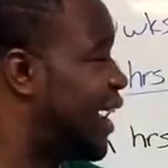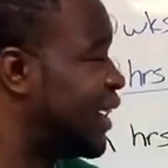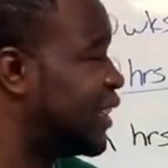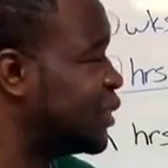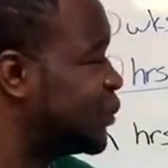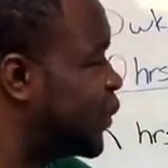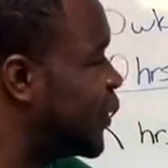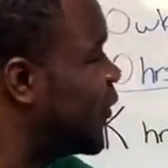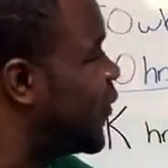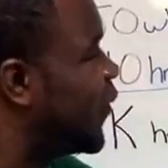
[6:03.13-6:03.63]
and
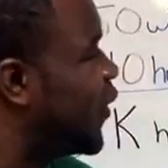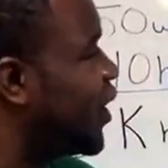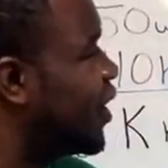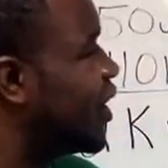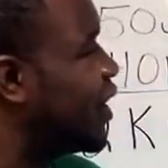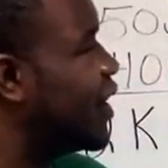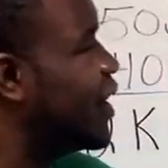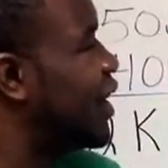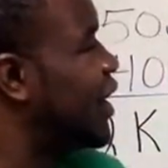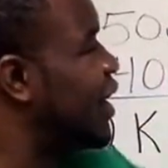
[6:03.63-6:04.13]
it's been
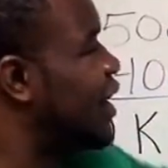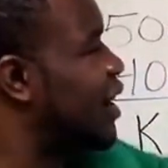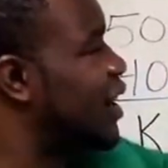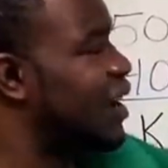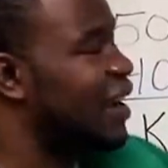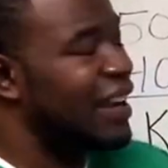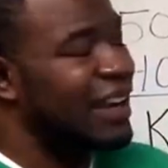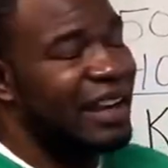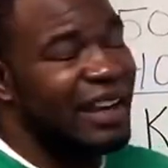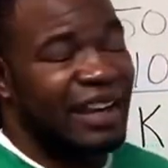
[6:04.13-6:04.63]
fun.
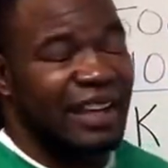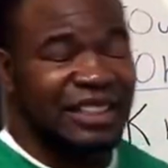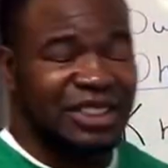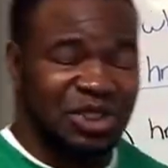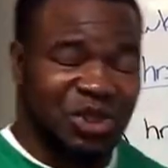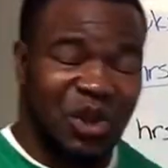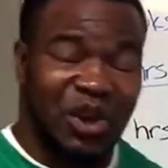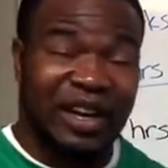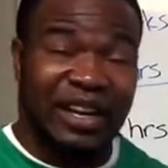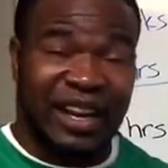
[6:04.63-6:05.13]

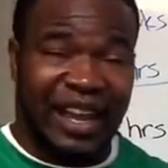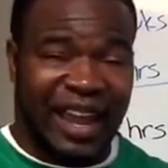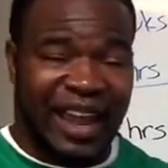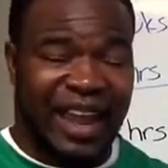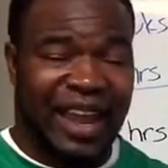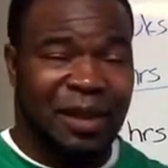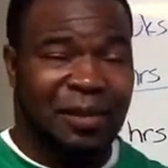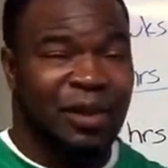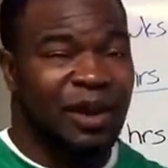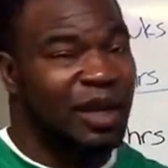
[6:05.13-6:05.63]
Enjoy the
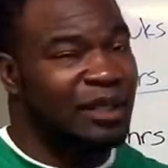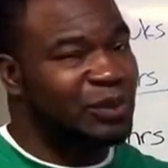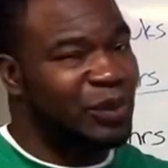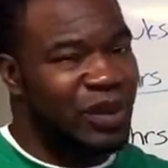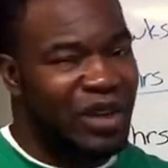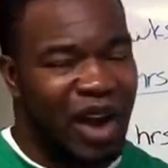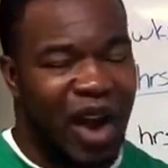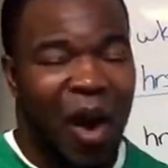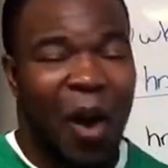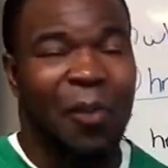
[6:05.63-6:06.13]
game because
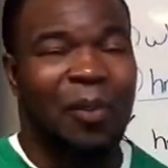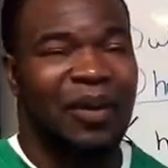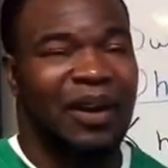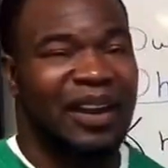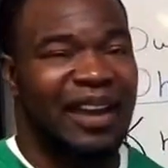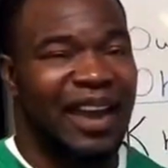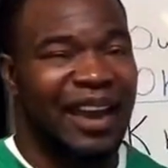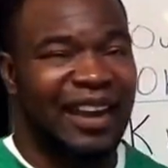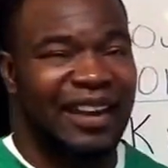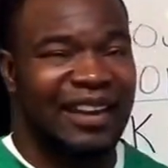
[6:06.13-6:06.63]
we all
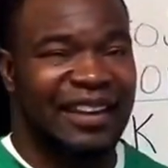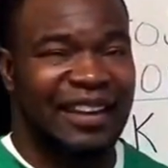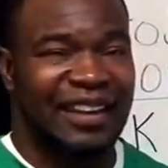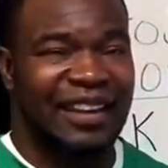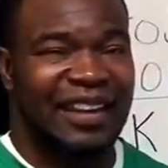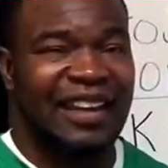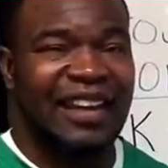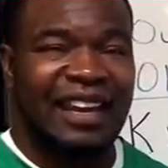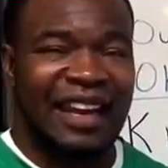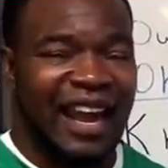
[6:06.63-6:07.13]
playing it.
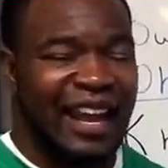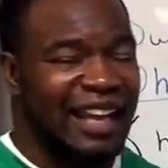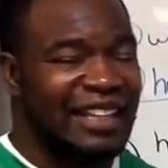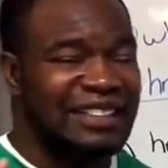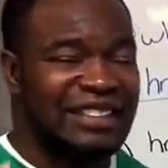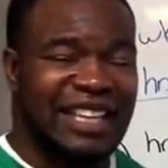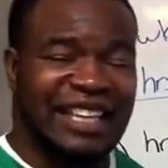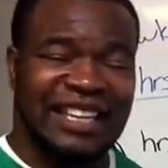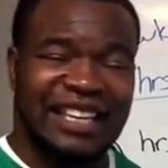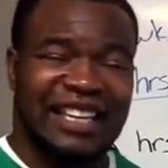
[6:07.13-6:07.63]
Like I
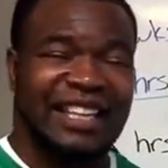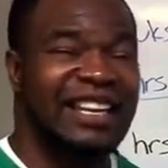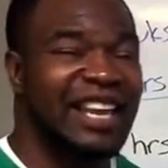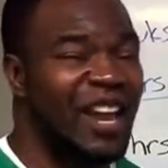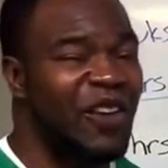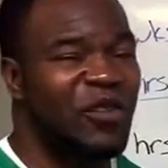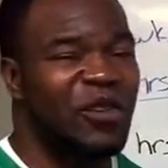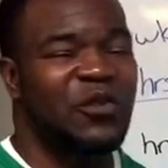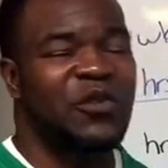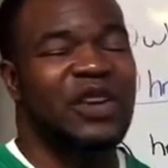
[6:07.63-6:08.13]
said at the end of
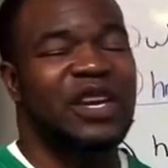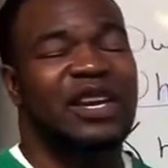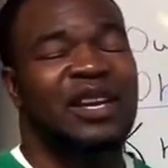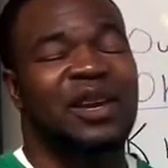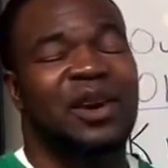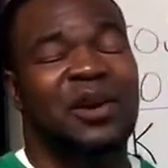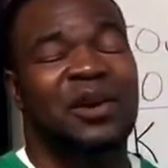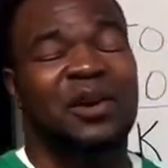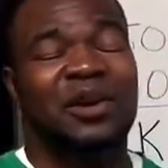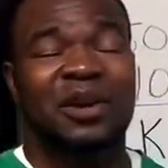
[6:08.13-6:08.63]
every
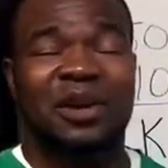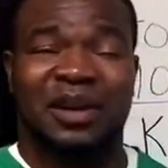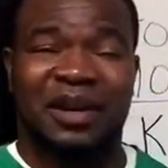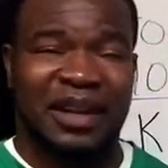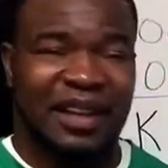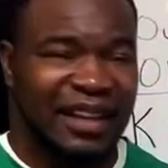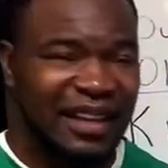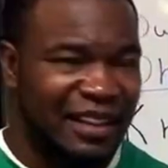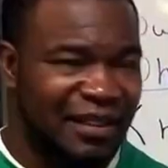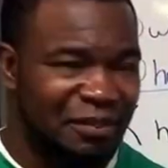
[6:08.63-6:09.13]
video,
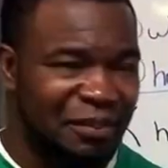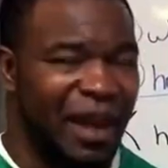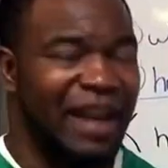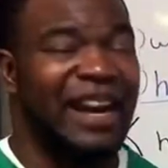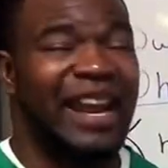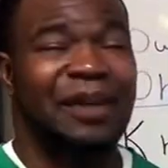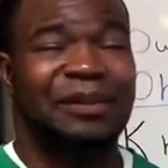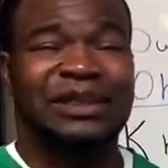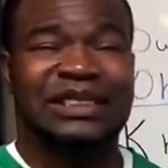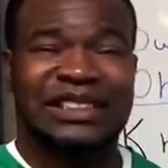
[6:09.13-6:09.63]
my
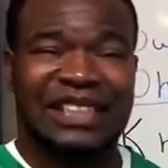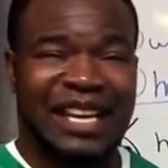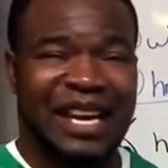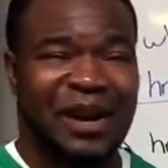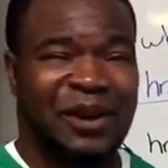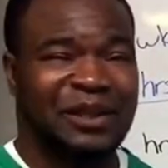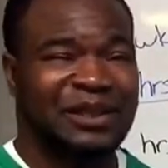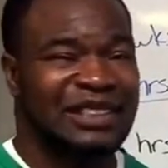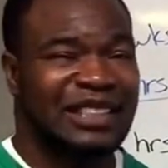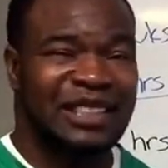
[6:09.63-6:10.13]
name is
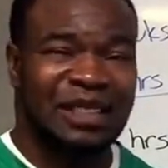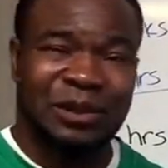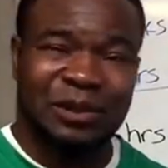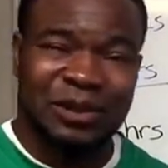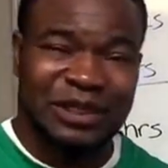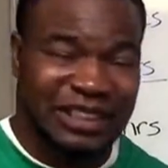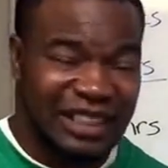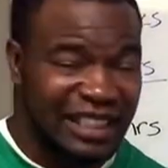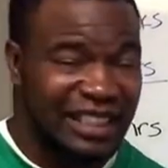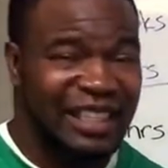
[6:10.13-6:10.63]
Tarence
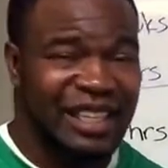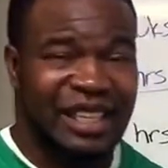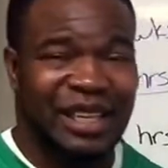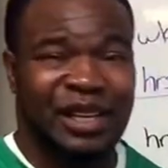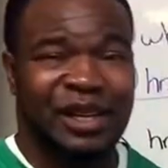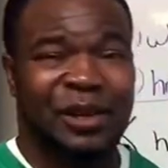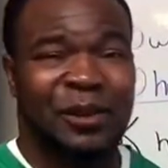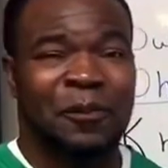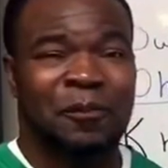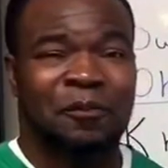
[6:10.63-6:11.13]
T.
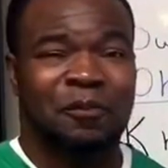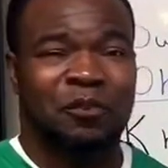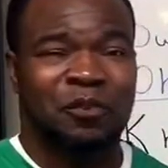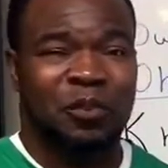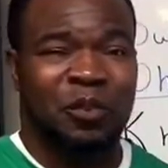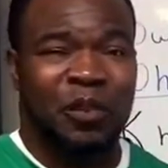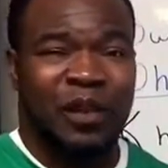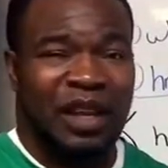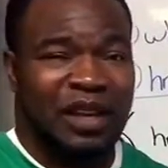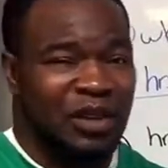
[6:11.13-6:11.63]
Hill.
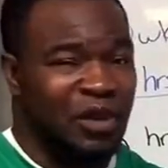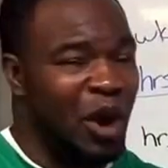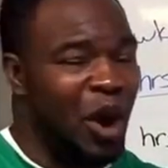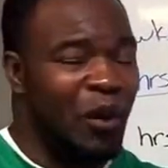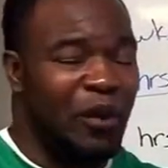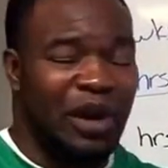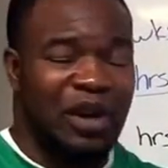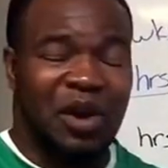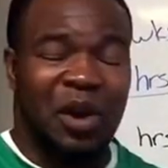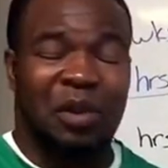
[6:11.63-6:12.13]
You
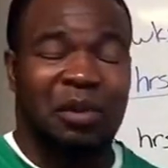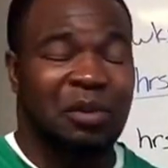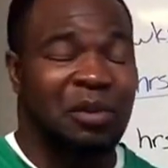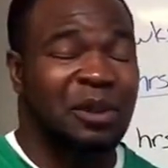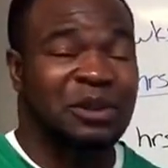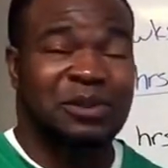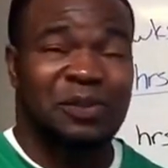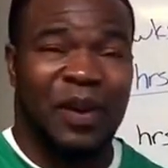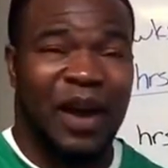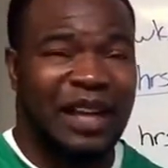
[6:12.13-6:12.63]
already know I'm the
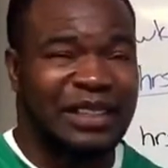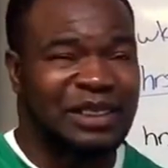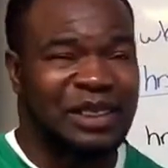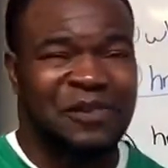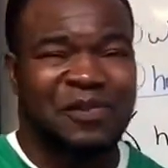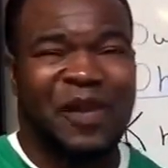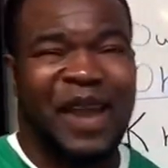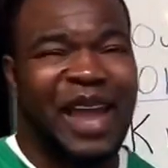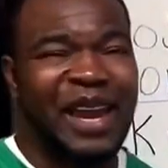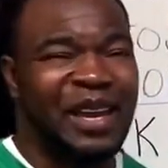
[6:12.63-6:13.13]
most
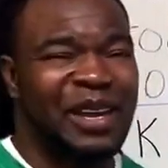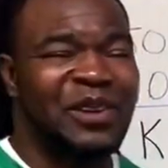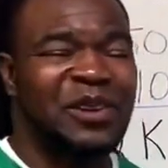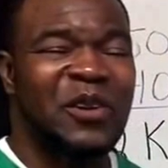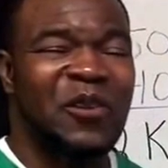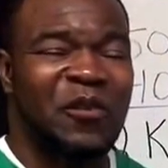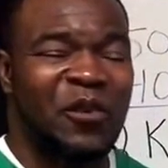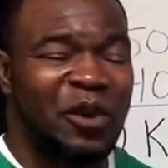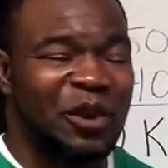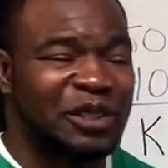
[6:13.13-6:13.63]
positive man in the
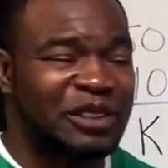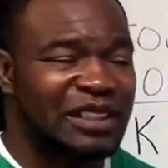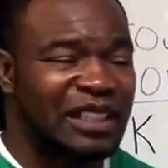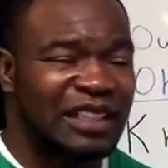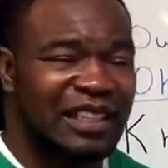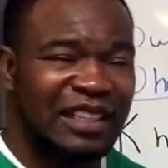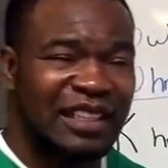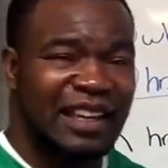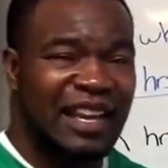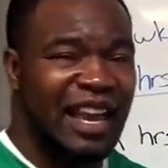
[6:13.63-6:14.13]
universe.
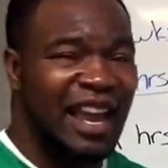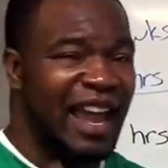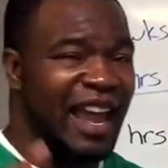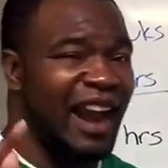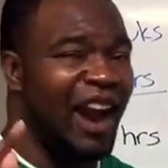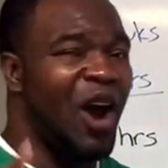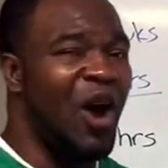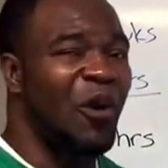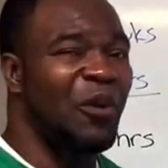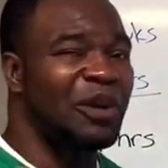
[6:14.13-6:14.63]
And
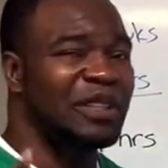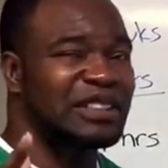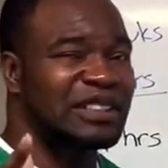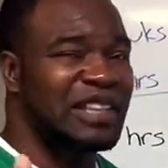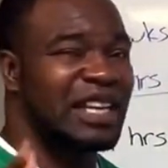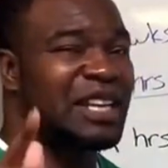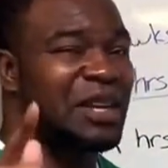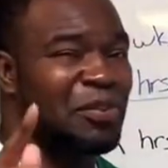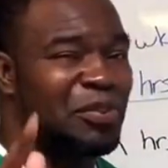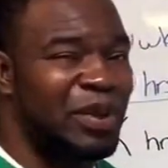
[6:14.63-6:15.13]
I always
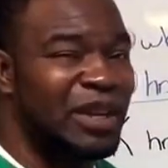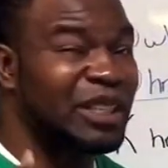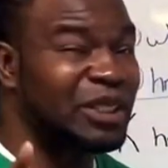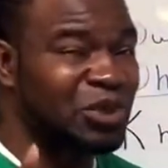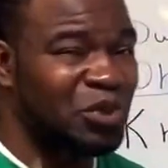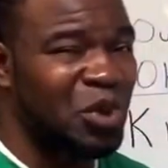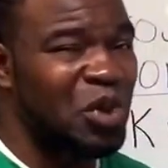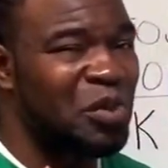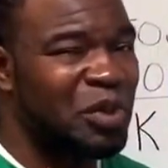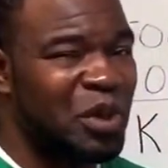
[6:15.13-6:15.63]
say the biggest
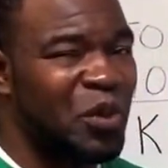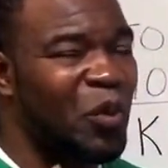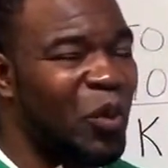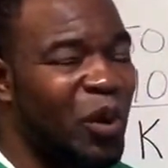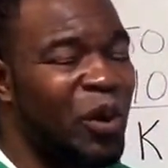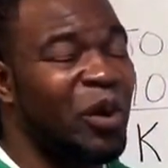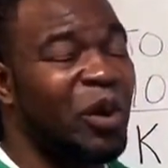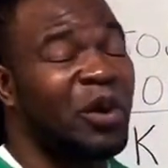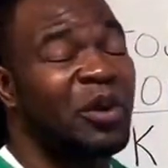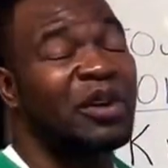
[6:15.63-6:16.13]
room in the
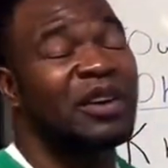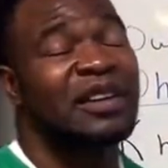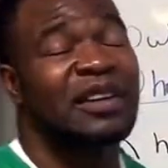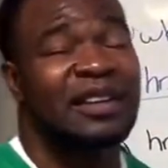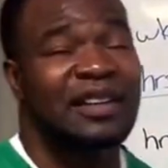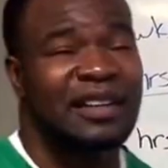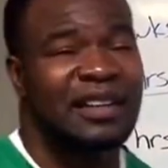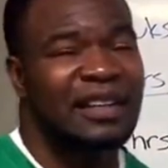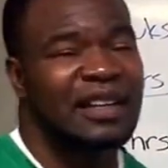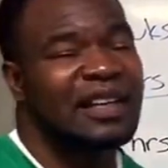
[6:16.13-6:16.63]
world
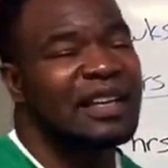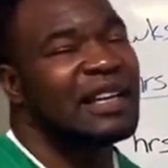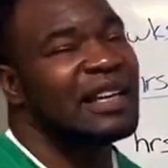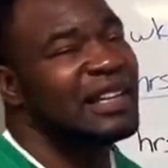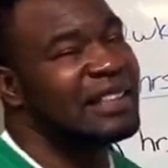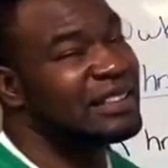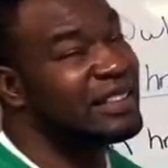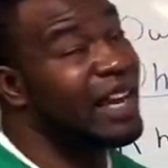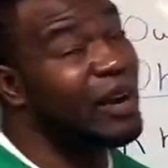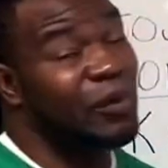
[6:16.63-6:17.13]

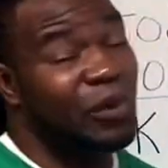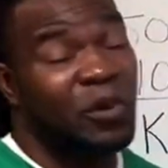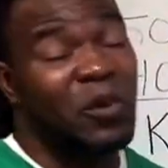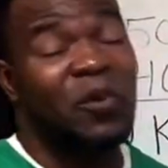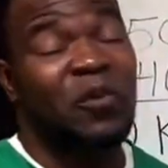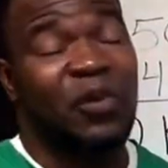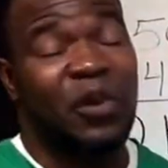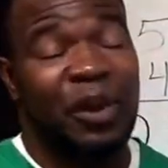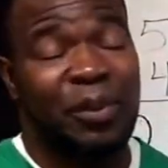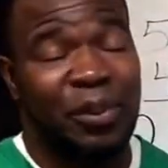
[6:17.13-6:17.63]
is that room
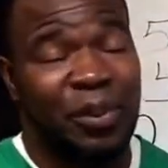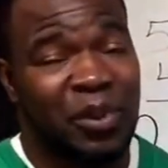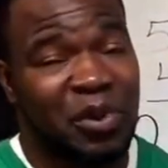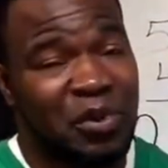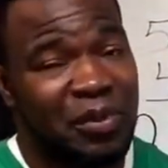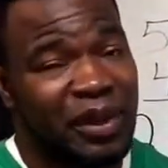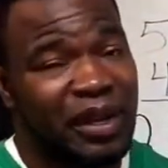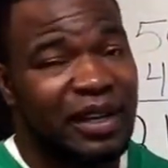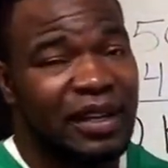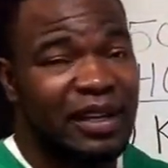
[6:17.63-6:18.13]
for
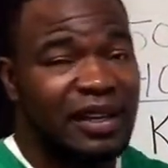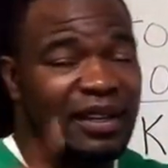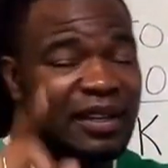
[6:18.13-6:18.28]
improvement